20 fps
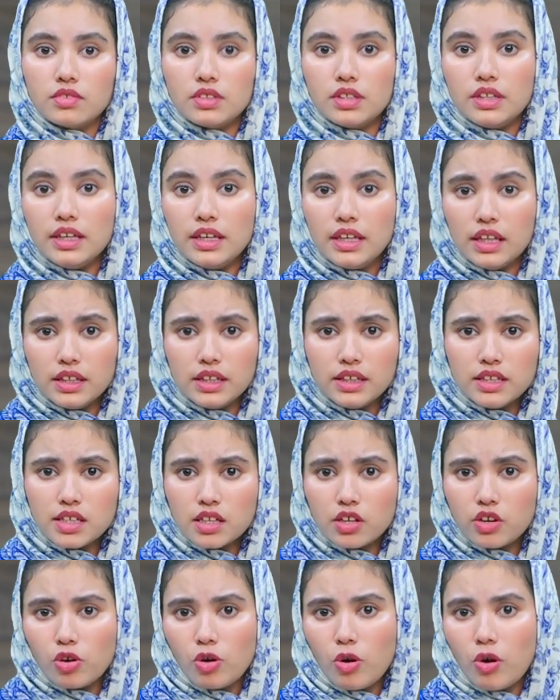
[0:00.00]

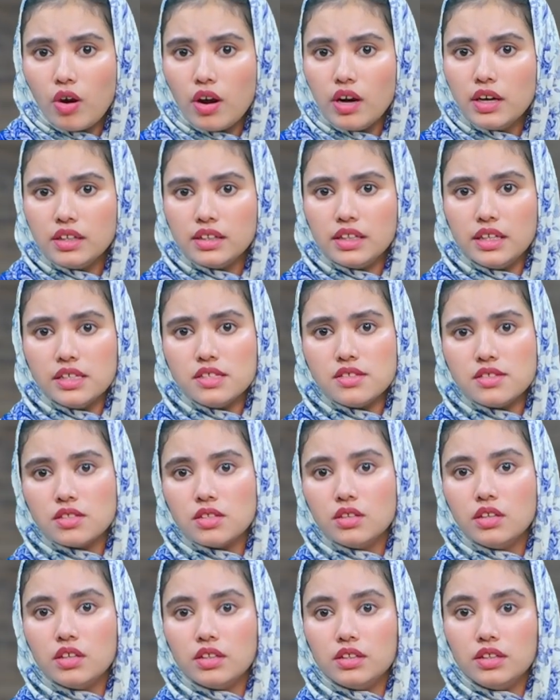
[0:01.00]
Gilligan called this
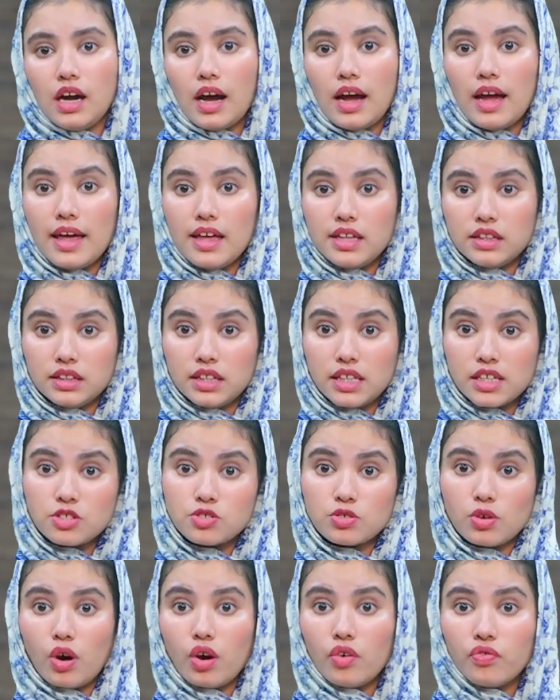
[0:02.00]
the
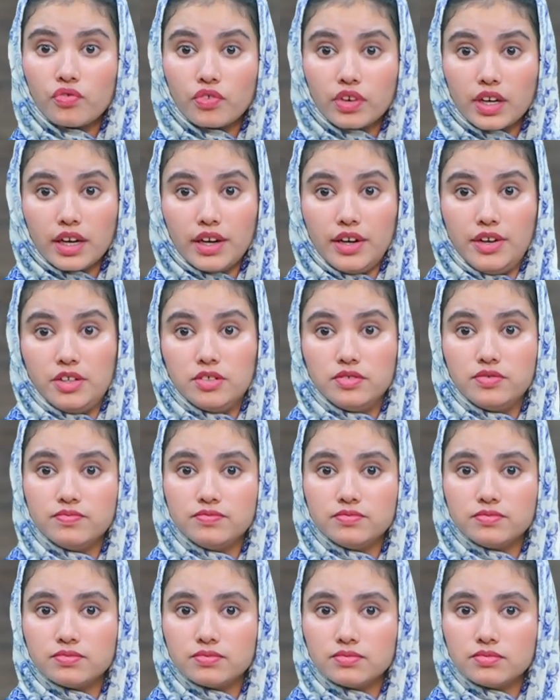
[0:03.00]
ethics of care,
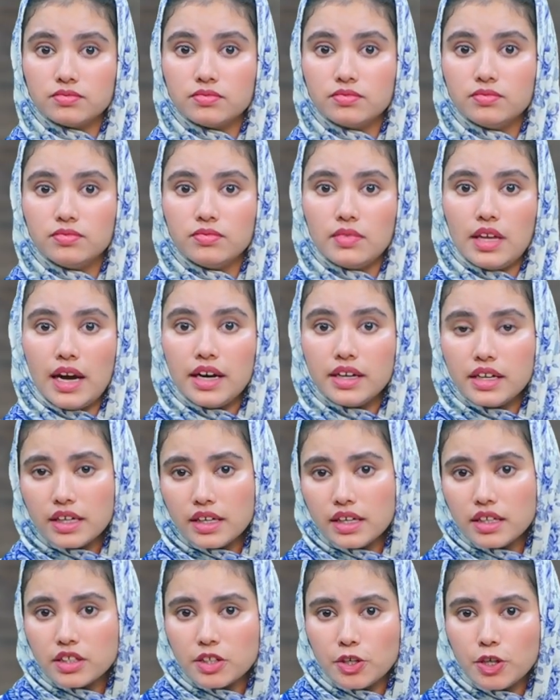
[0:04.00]
and
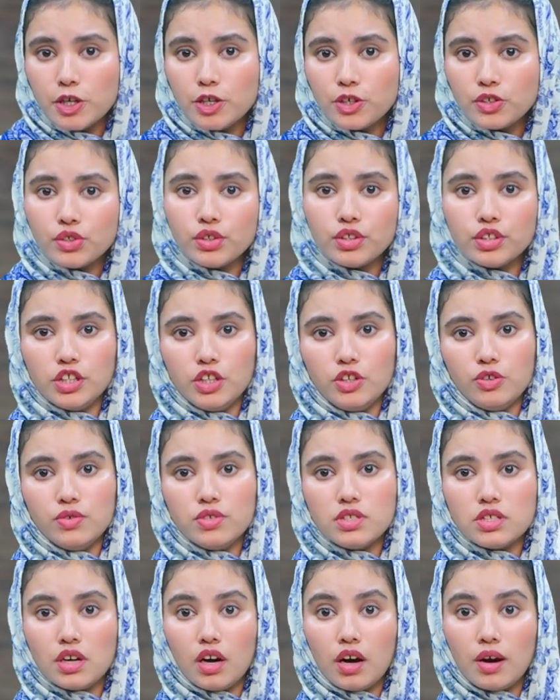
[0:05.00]
it
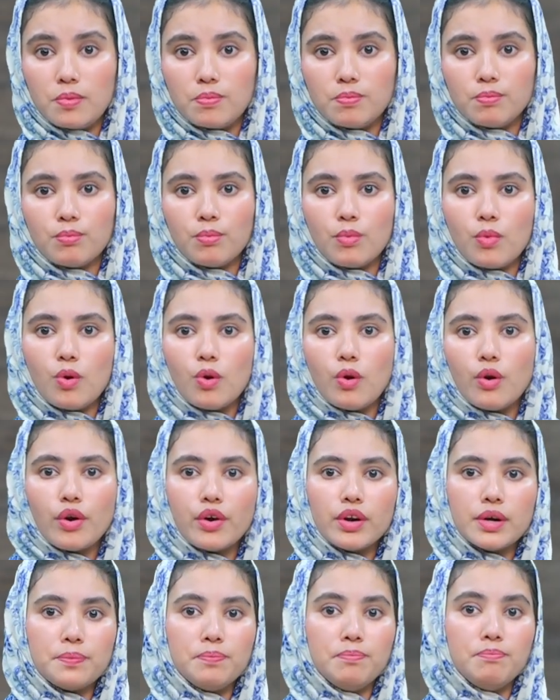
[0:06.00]
introduced a
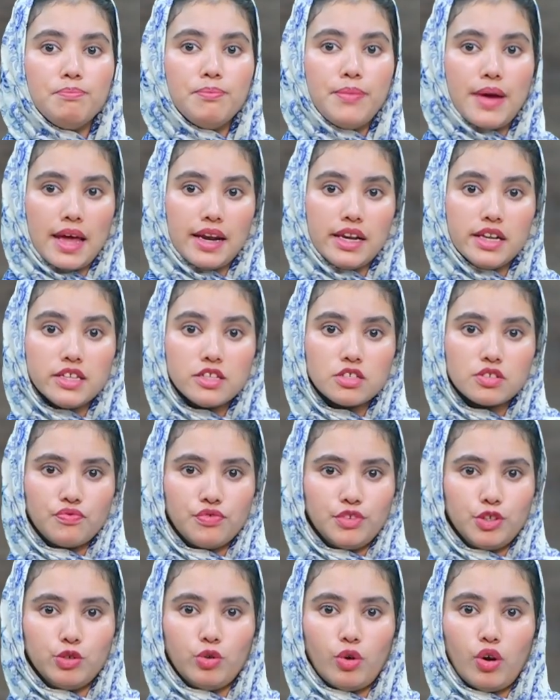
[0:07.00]
more balanced
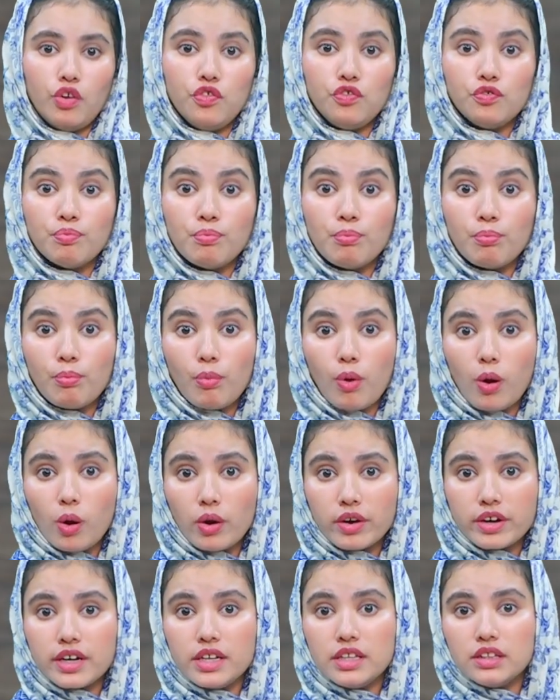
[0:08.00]
view of
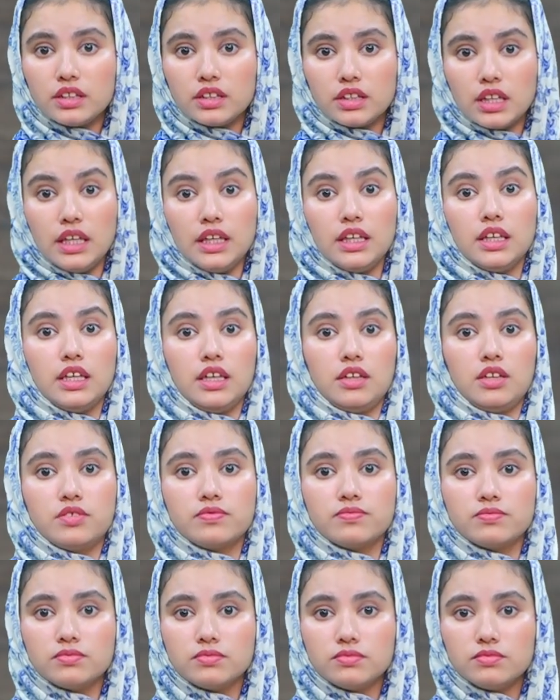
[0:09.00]
moral thinking,
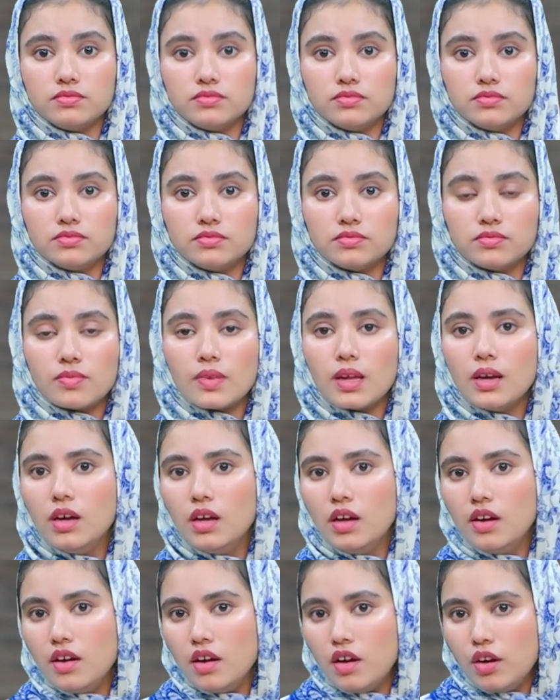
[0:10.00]

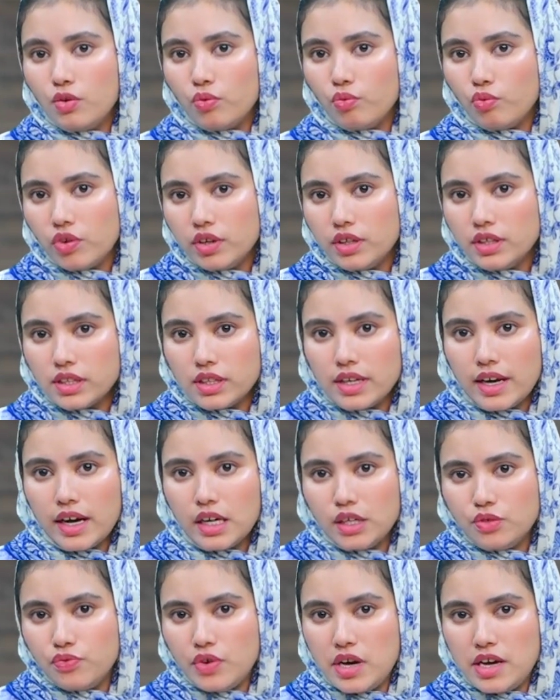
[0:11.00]
one
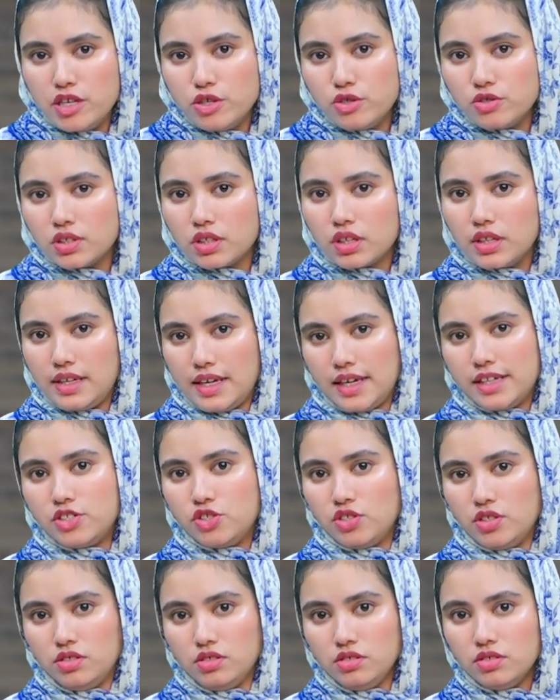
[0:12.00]
that values
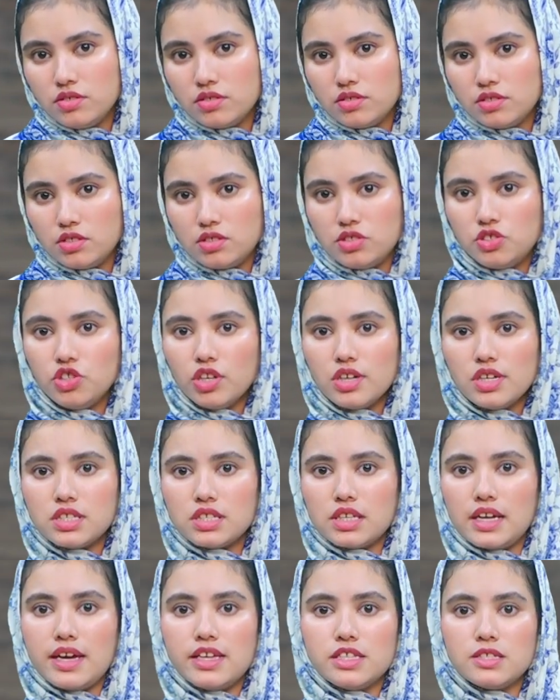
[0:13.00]
connection
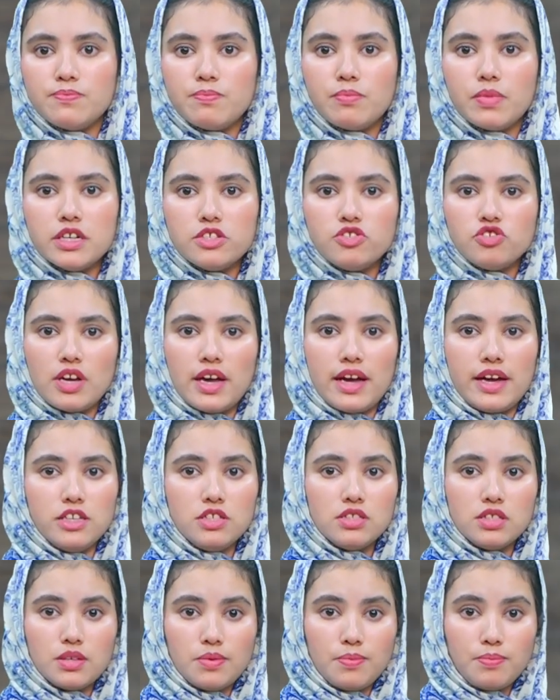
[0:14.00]
just as much
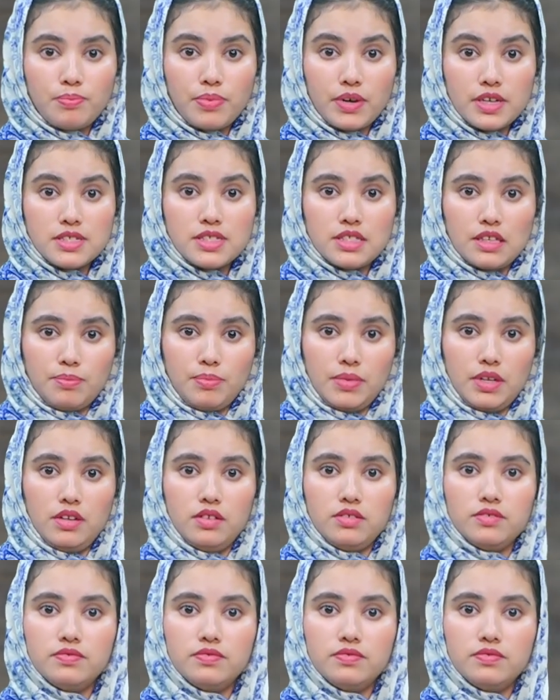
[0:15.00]
as principle.